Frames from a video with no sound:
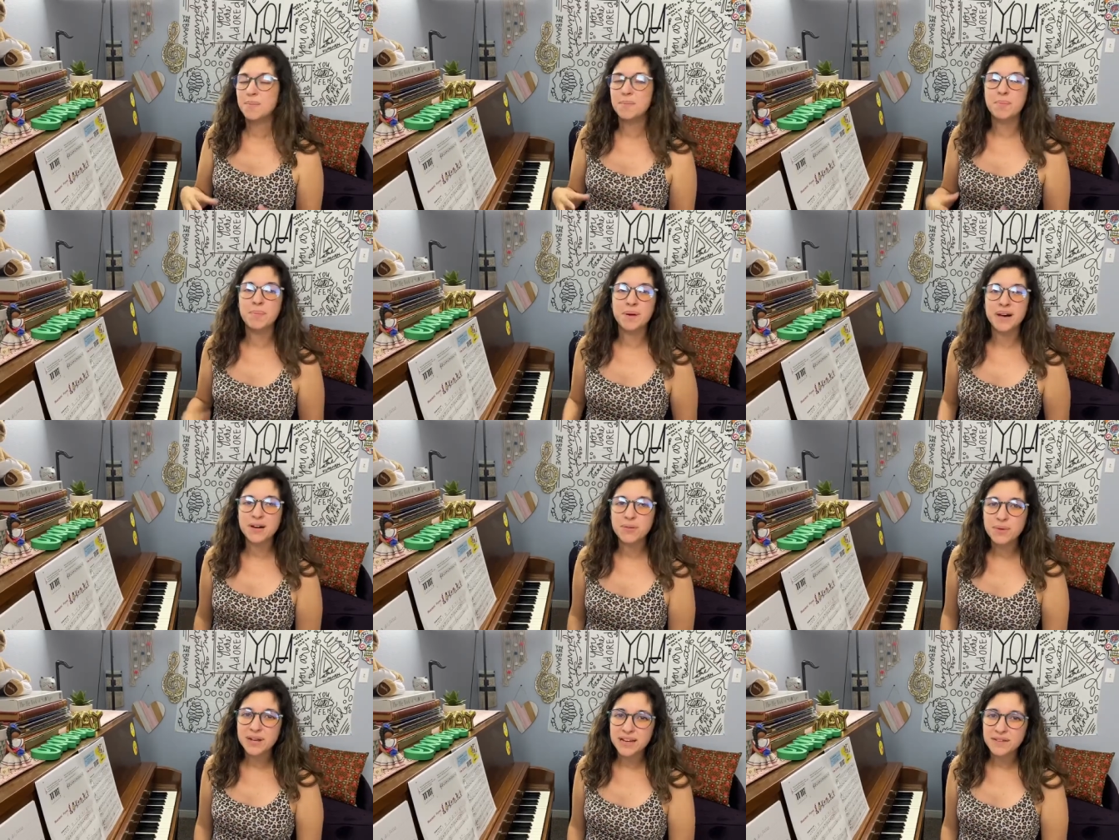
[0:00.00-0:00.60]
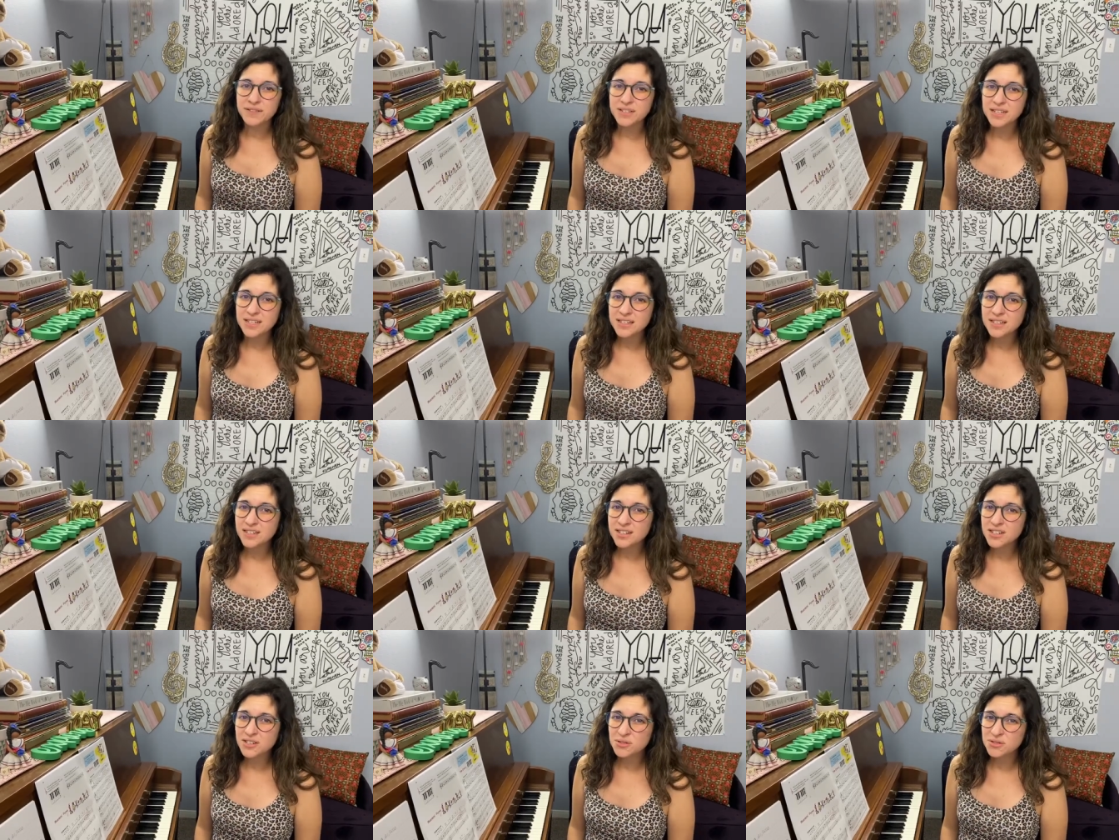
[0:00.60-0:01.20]
but we have to get
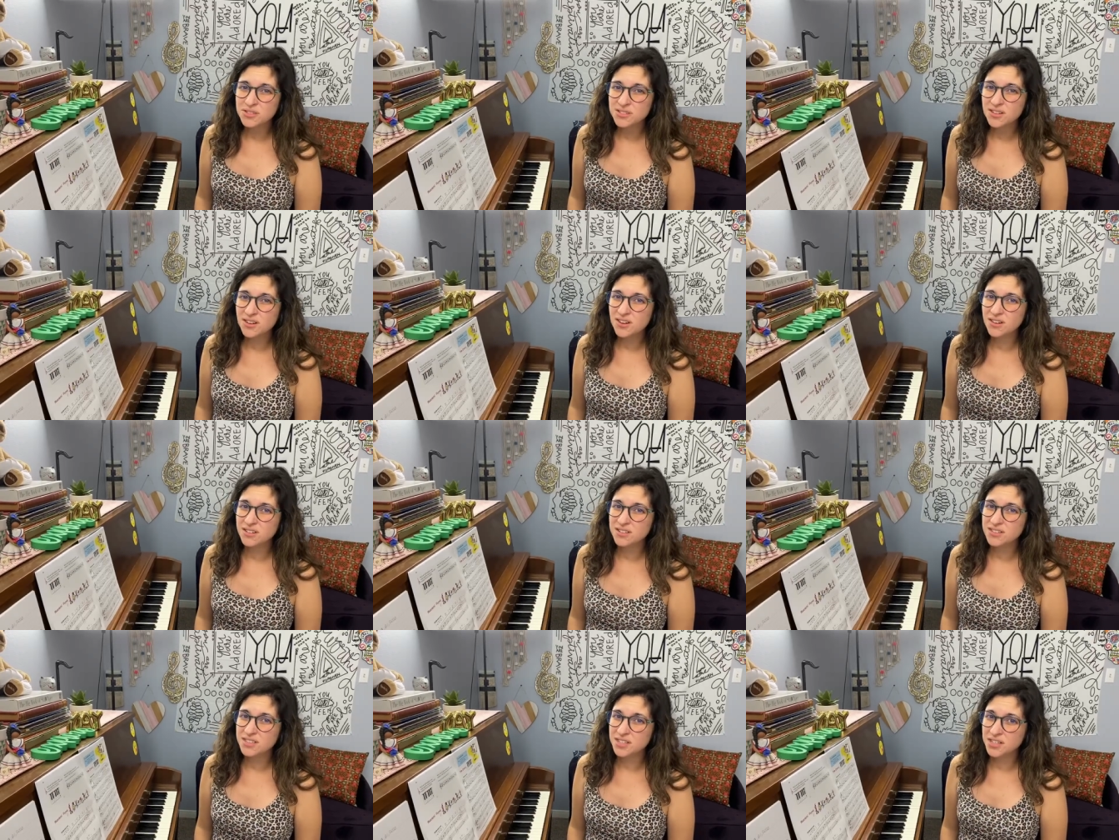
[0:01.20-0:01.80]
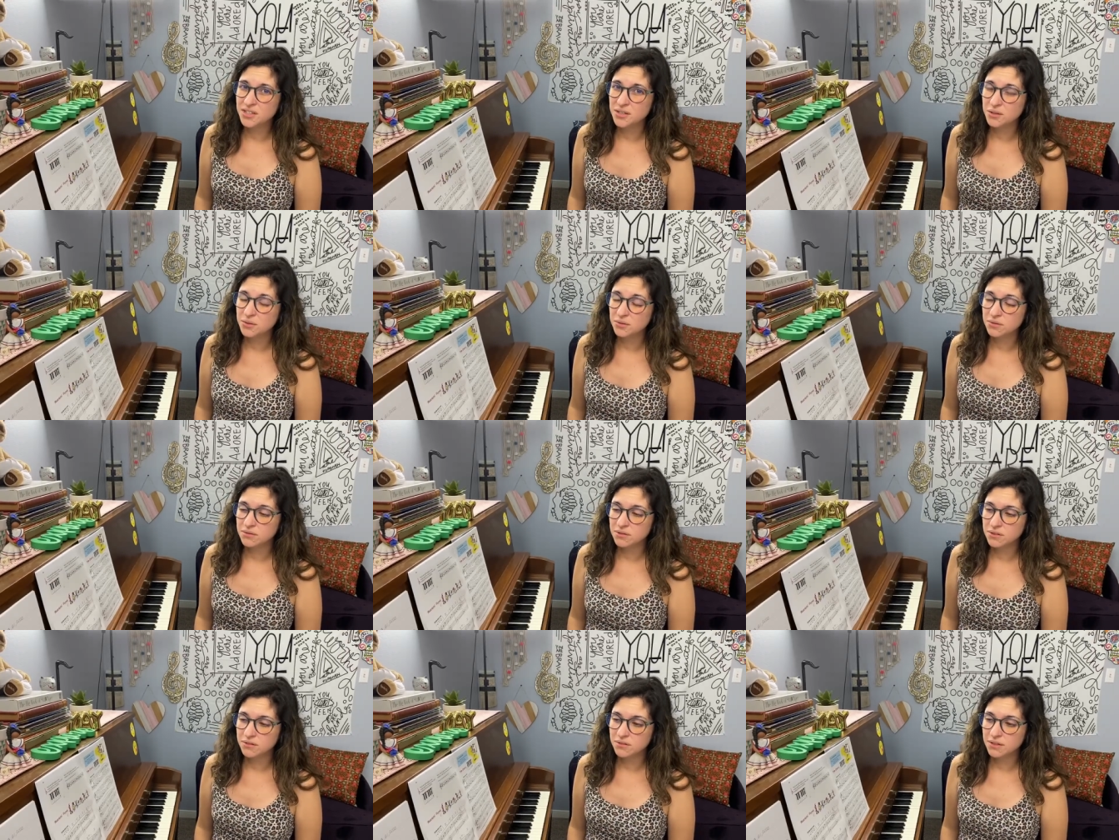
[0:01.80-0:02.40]
a new song too,
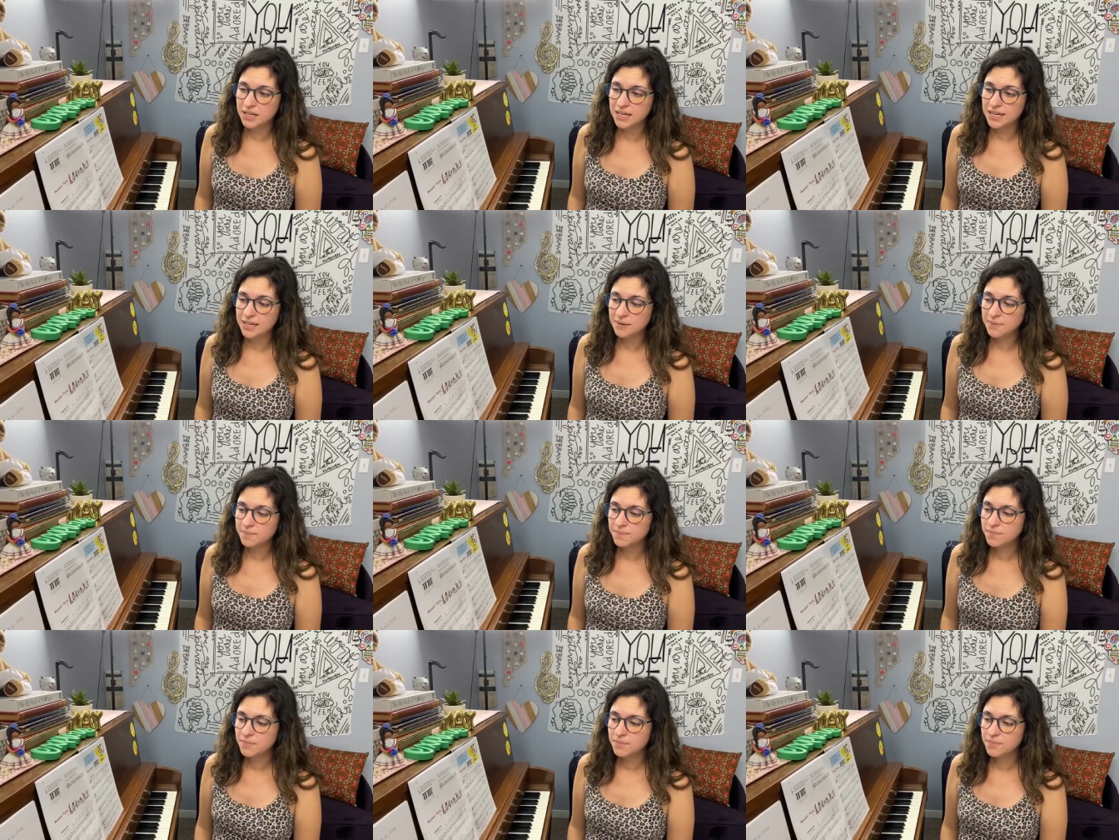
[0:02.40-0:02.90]
okay?